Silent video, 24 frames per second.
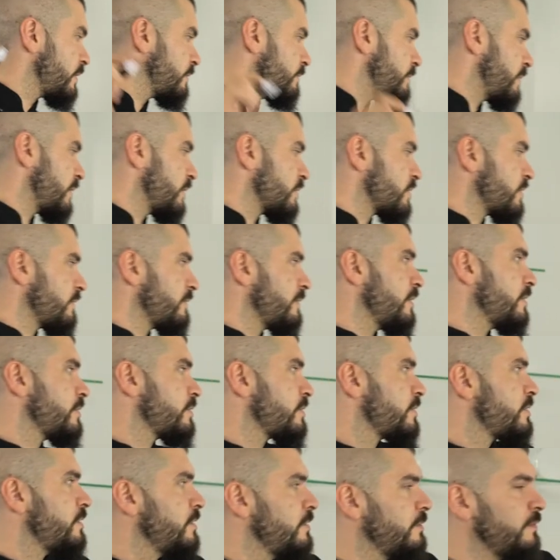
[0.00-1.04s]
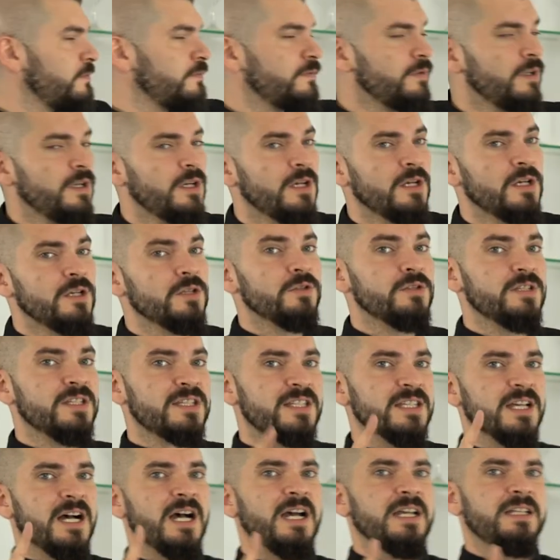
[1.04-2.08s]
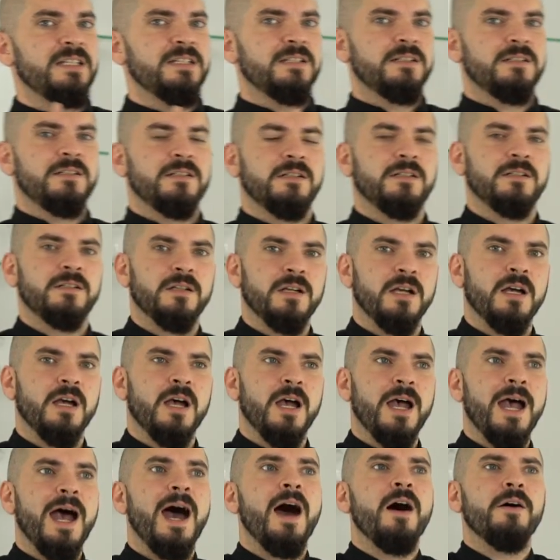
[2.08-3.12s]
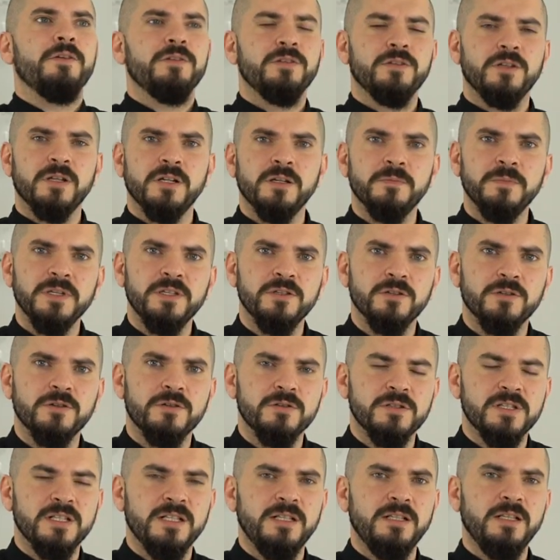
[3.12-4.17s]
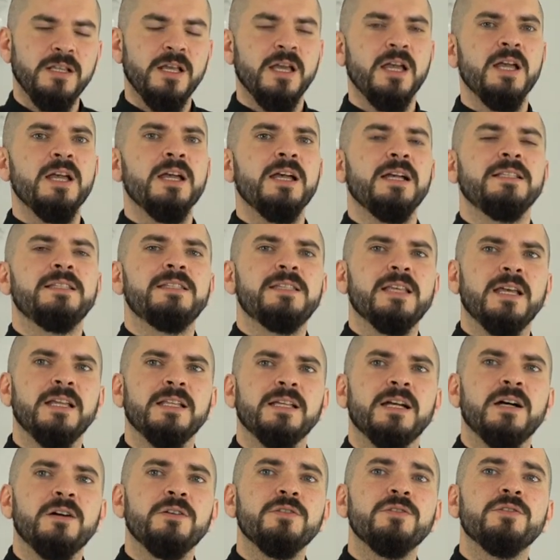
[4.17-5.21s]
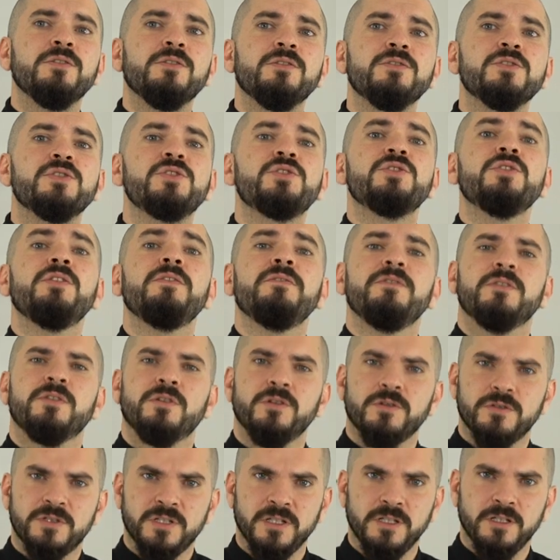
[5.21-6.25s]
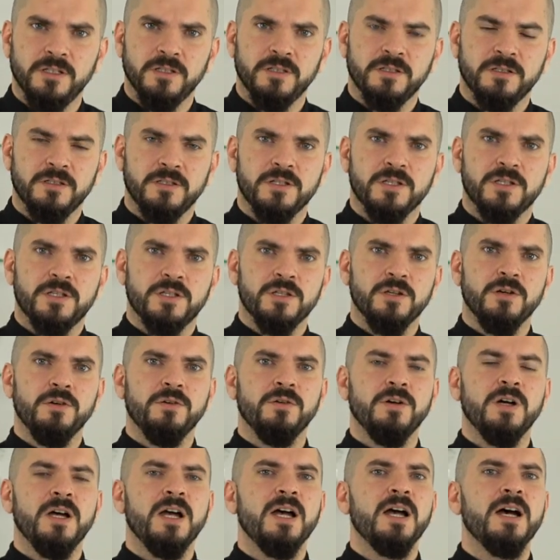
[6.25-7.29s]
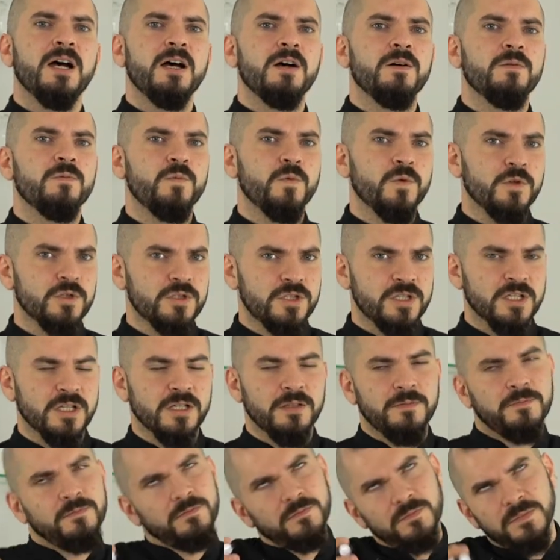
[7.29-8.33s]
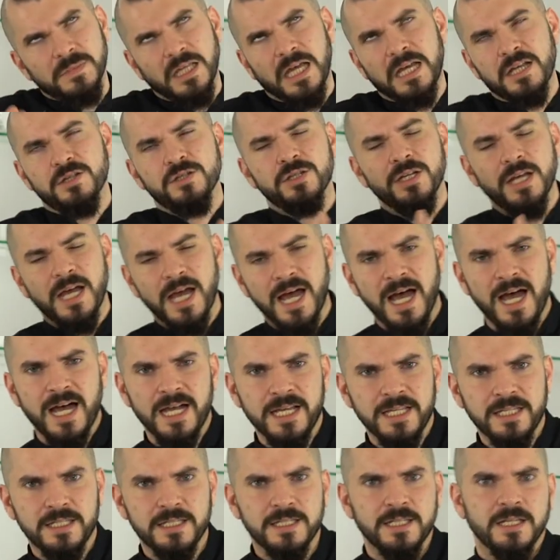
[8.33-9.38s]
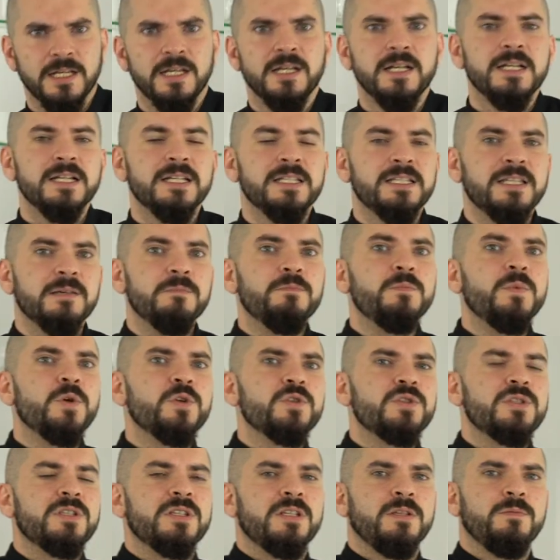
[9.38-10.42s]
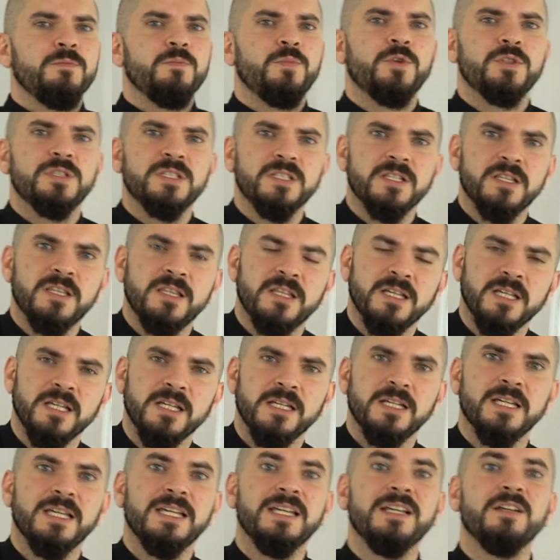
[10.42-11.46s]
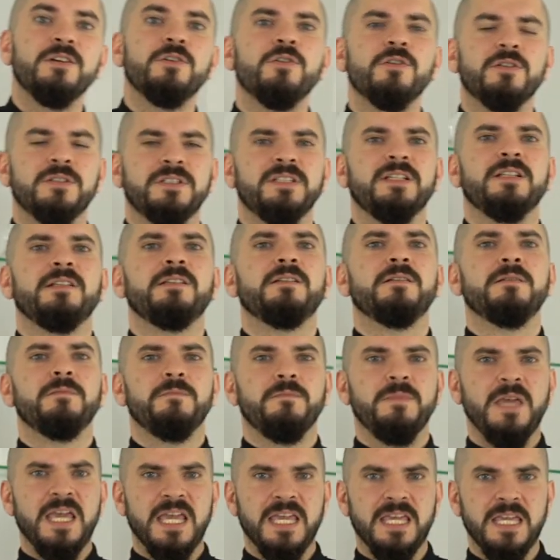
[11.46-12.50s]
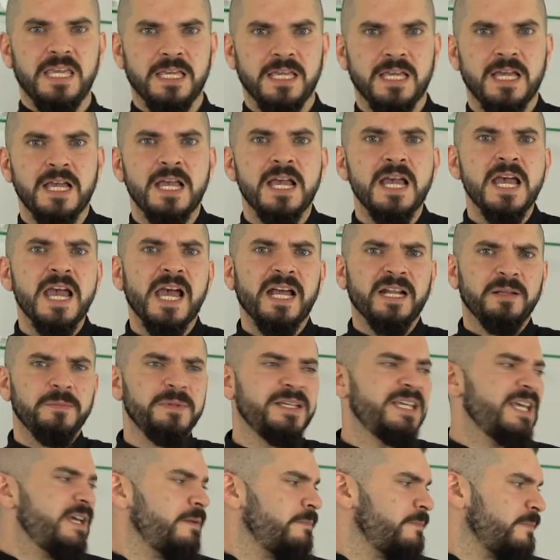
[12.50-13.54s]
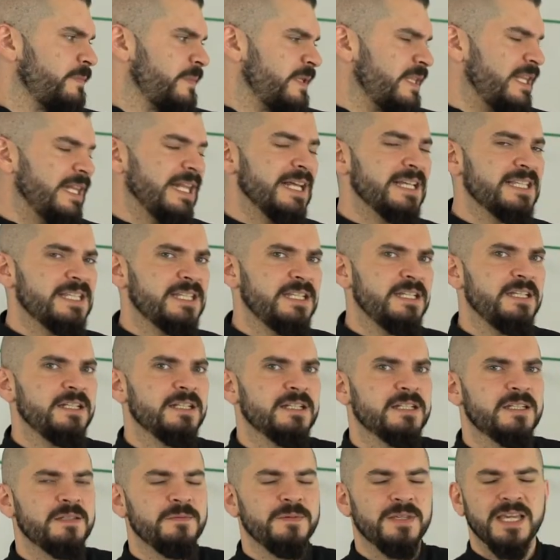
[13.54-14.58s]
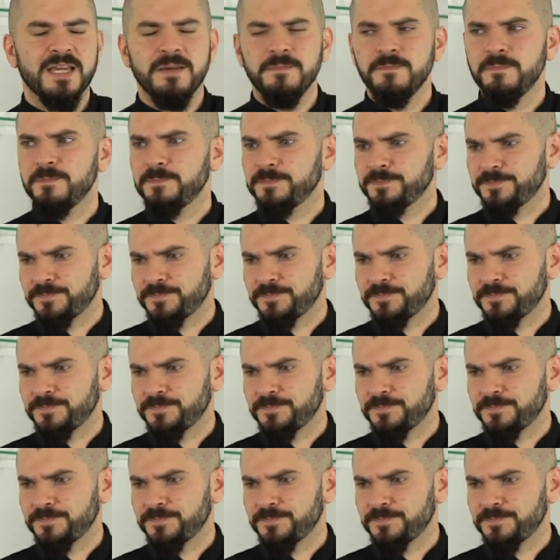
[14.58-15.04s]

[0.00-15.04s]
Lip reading: because of those two, you decide how you're going to make your cocktail and decide how you're going to serve your cocktail. So, water-ice is the most important thing in cocktail making. And it became, the last years, it became